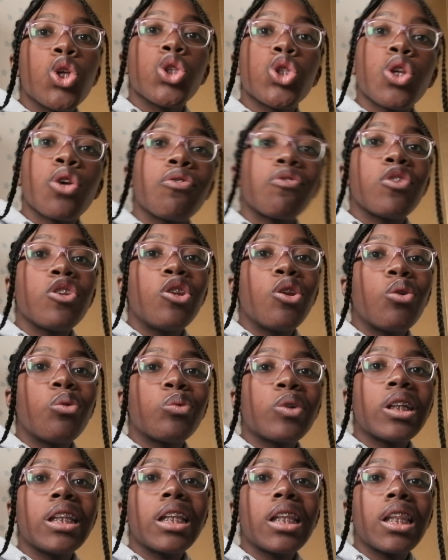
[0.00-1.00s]
So if you don't
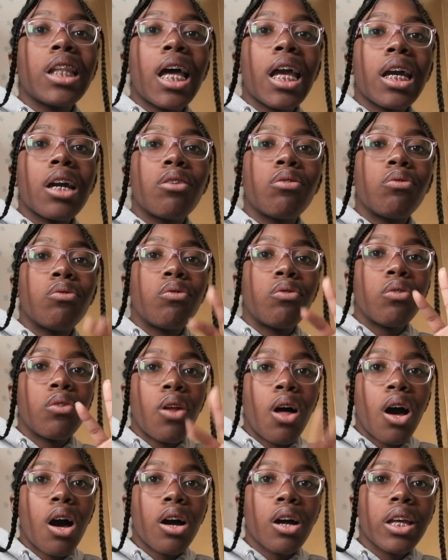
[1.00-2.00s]
really like
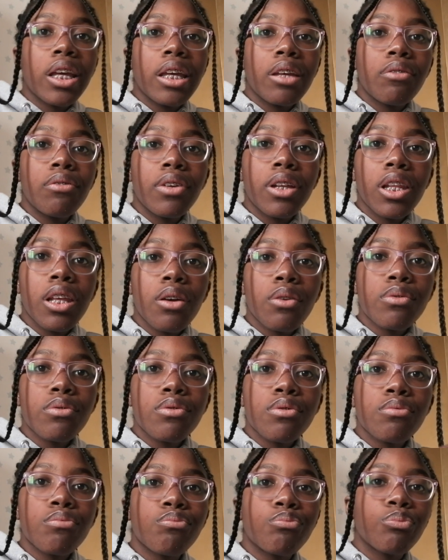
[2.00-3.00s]
vloggy
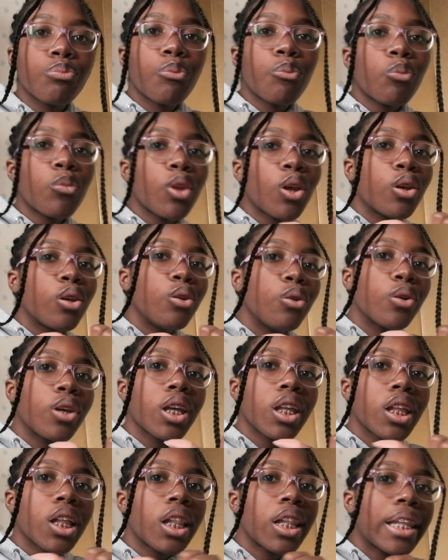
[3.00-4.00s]
videos, you
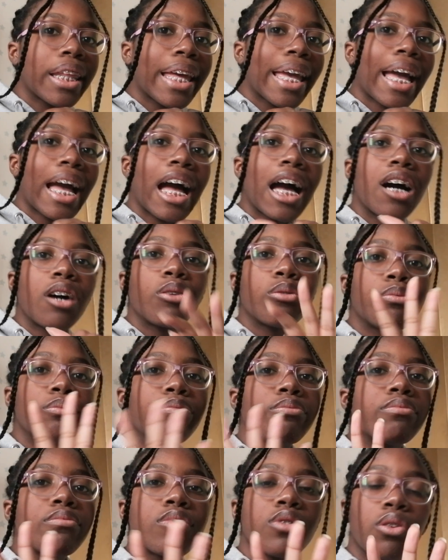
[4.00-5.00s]
can click out.
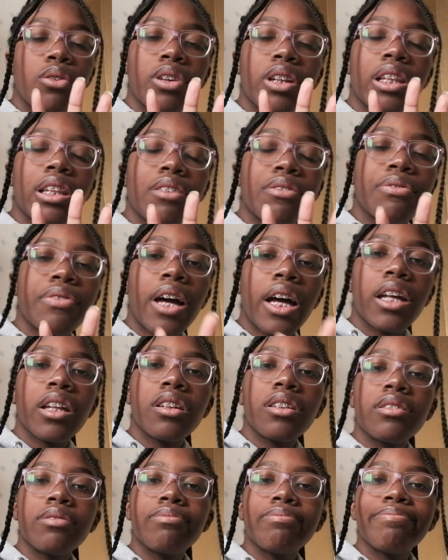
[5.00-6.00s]
Totally
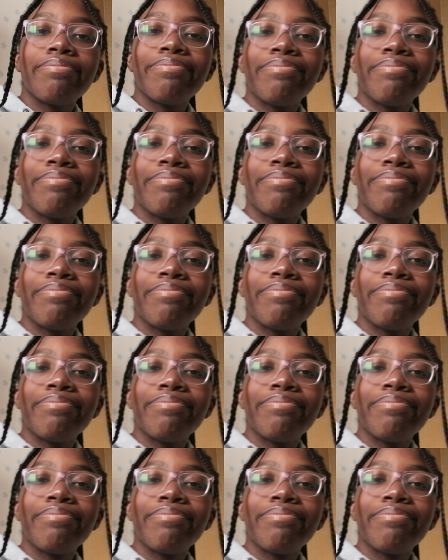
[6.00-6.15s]
fine.